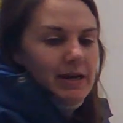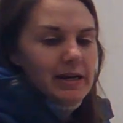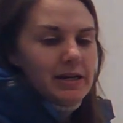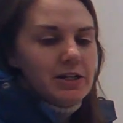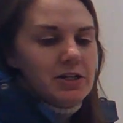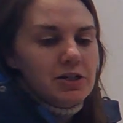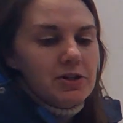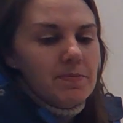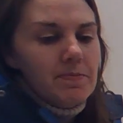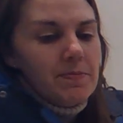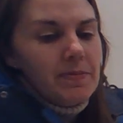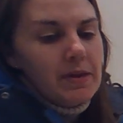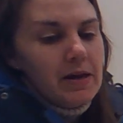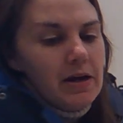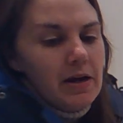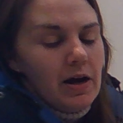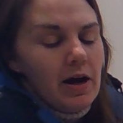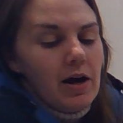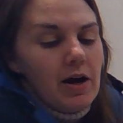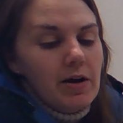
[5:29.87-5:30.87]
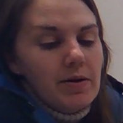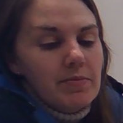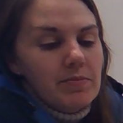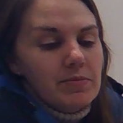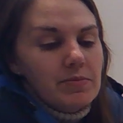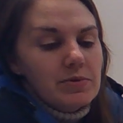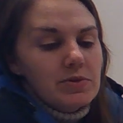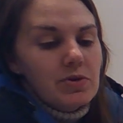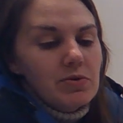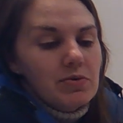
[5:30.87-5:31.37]
page.
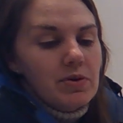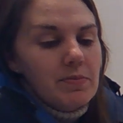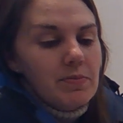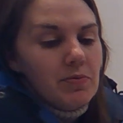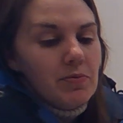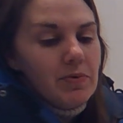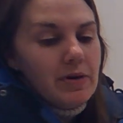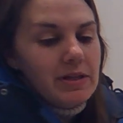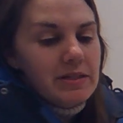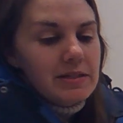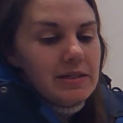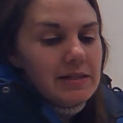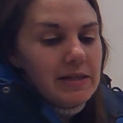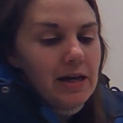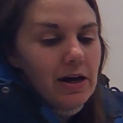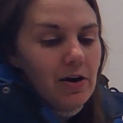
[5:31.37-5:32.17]
So number 1 says,